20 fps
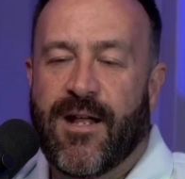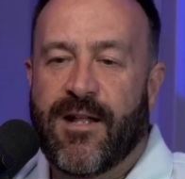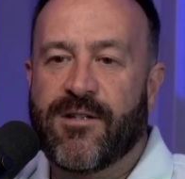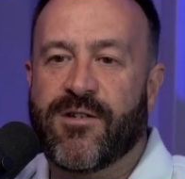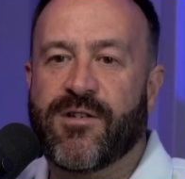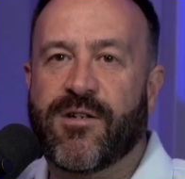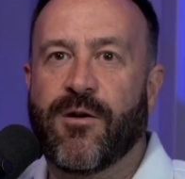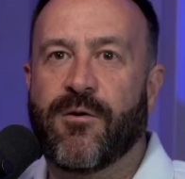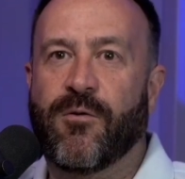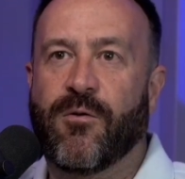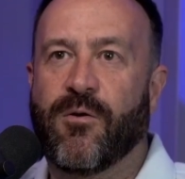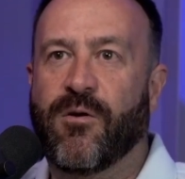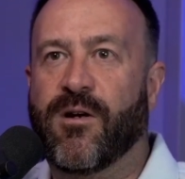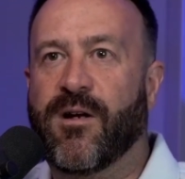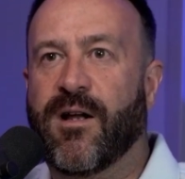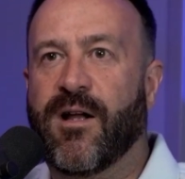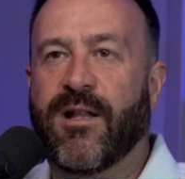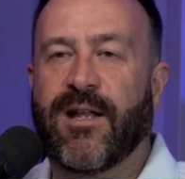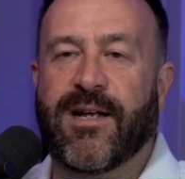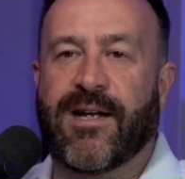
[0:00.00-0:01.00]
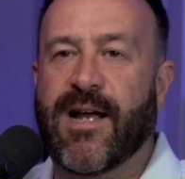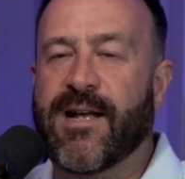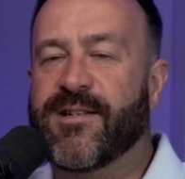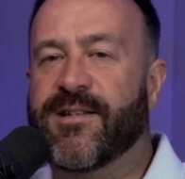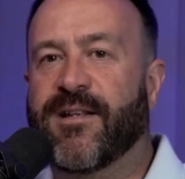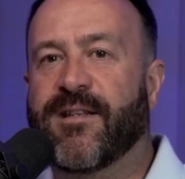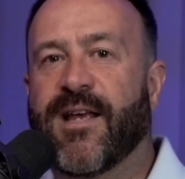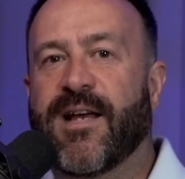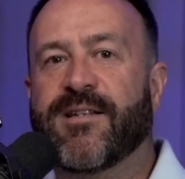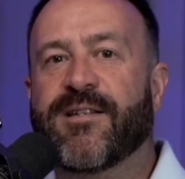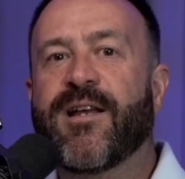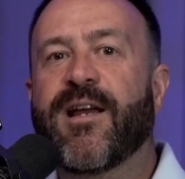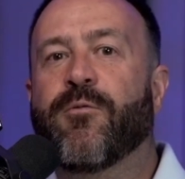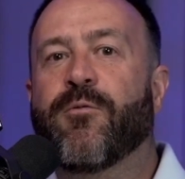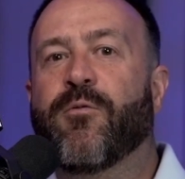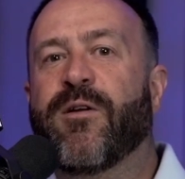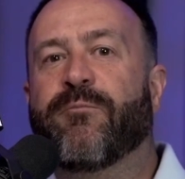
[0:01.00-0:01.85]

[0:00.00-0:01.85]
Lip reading: And so, like I said last night,